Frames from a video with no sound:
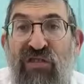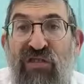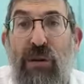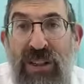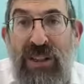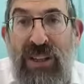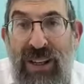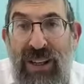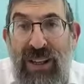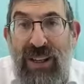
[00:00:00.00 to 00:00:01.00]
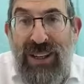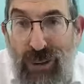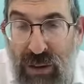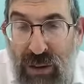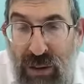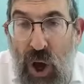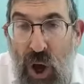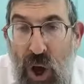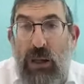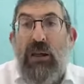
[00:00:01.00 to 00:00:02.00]
furrows in the
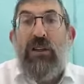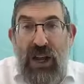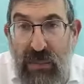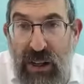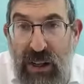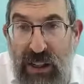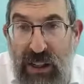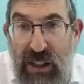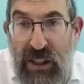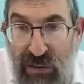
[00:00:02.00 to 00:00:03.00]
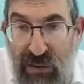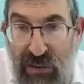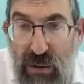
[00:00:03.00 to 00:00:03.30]
ground on Shabbos,